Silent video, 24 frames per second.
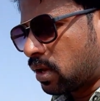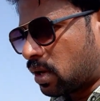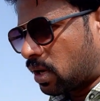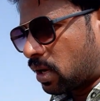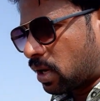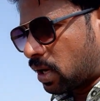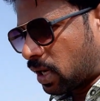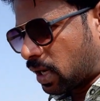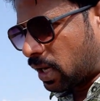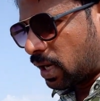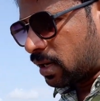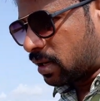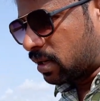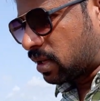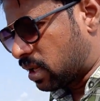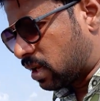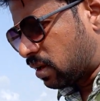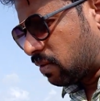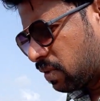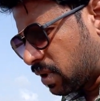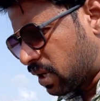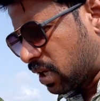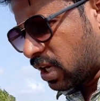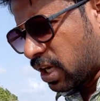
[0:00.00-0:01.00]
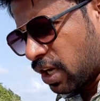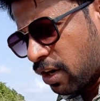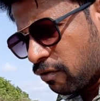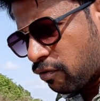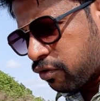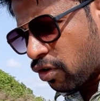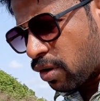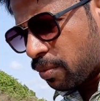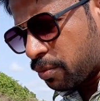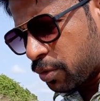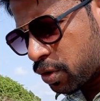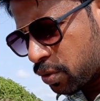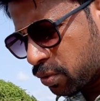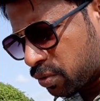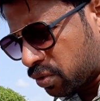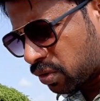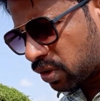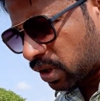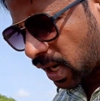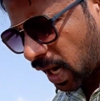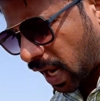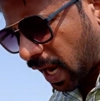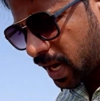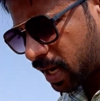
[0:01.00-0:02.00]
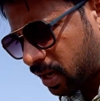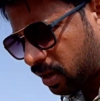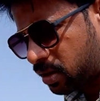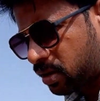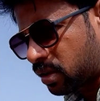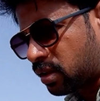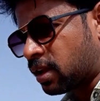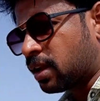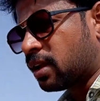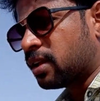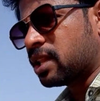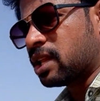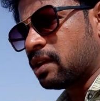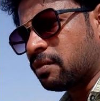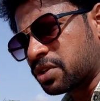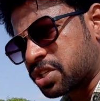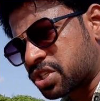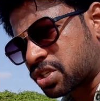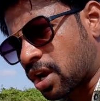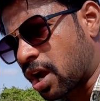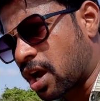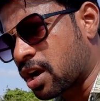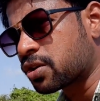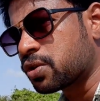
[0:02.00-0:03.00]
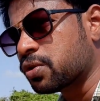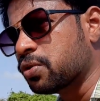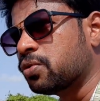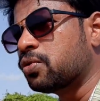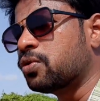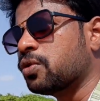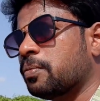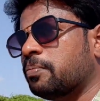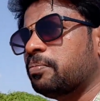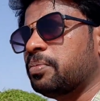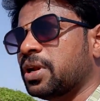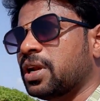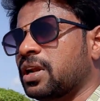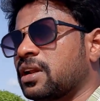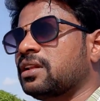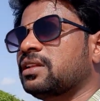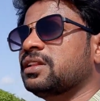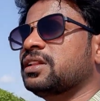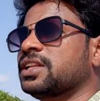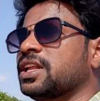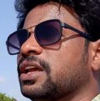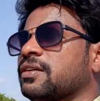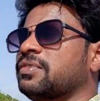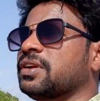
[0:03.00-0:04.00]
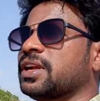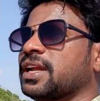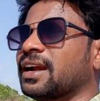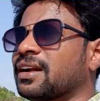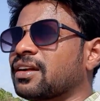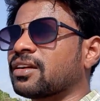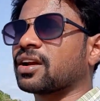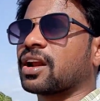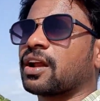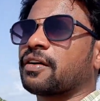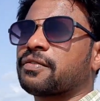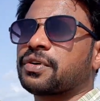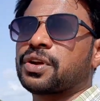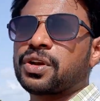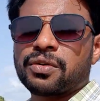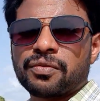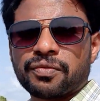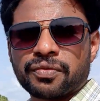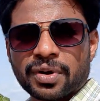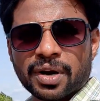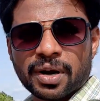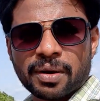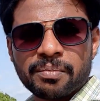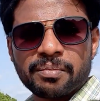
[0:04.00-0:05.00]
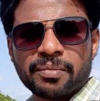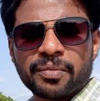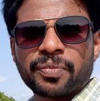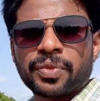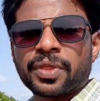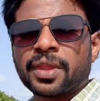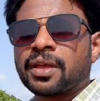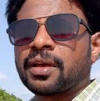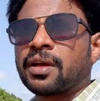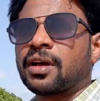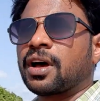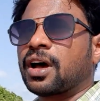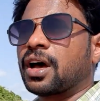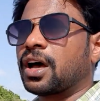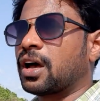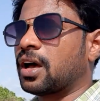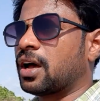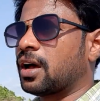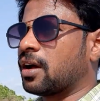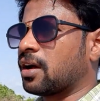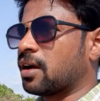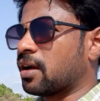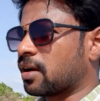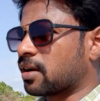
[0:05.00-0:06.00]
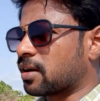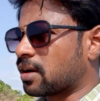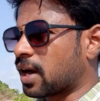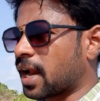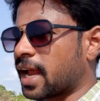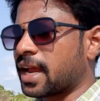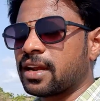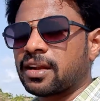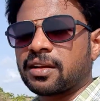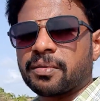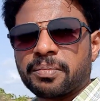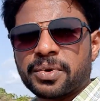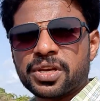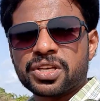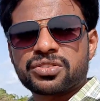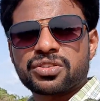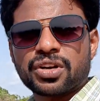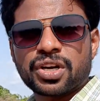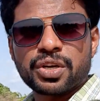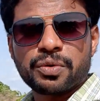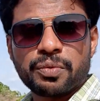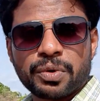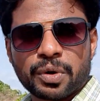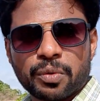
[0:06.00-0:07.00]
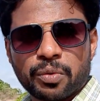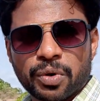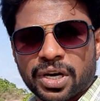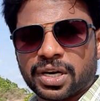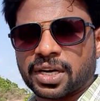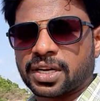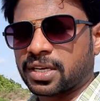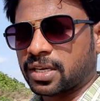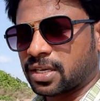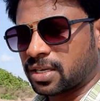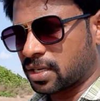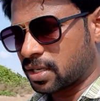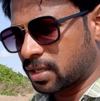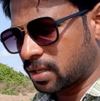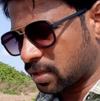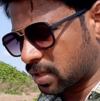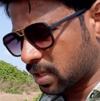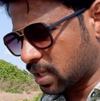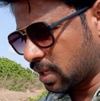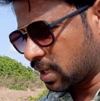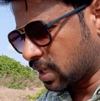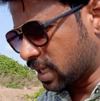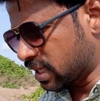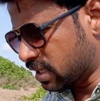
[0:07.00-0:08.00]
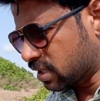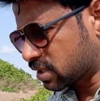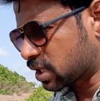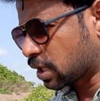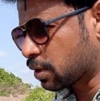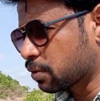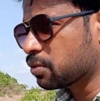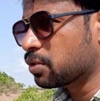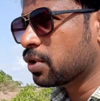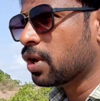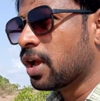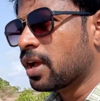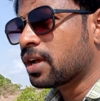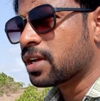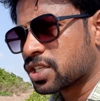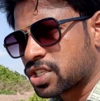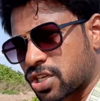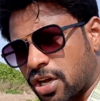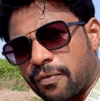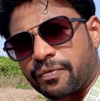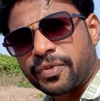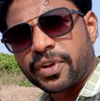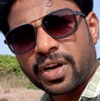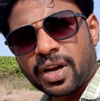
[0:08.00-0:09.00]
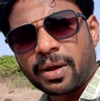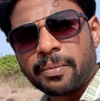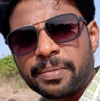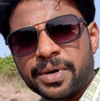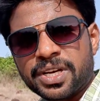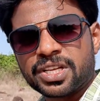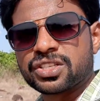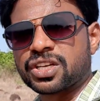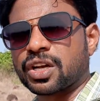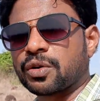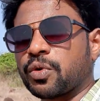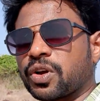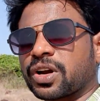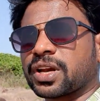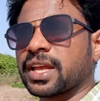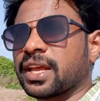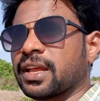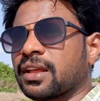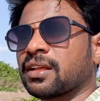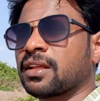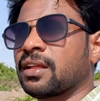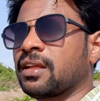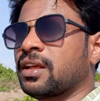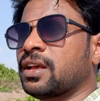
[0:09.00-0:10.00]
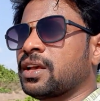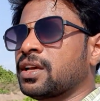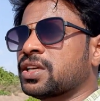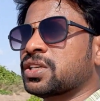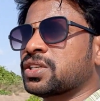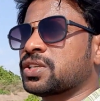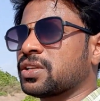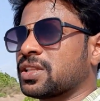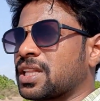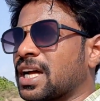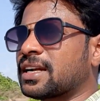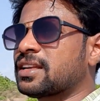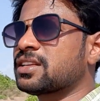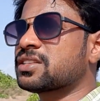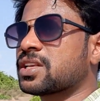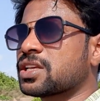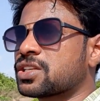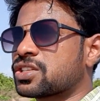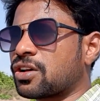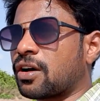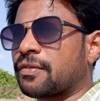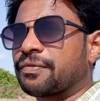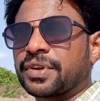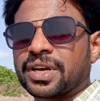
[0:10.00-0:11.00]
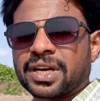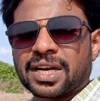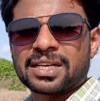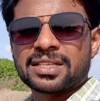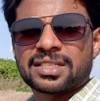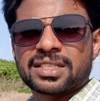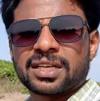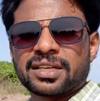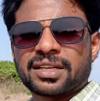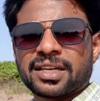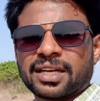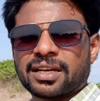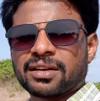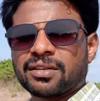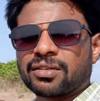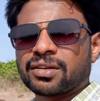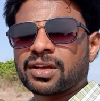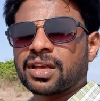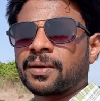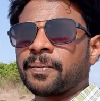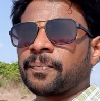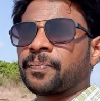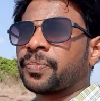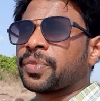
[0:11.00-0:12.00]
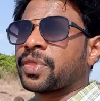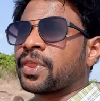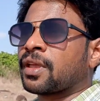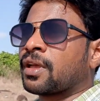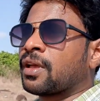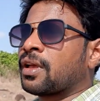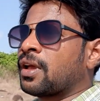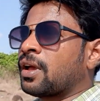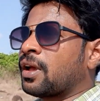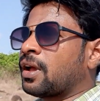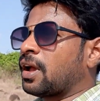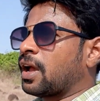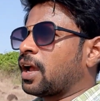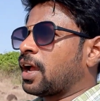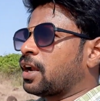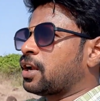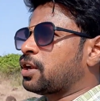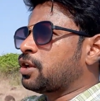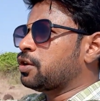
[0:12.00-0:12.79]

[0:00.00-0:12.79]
and they will inform you to client. They will start you to bill. They will get revenue from client based on your work. Okay, that is how software companies are working. So that is the software consulting. Okay, and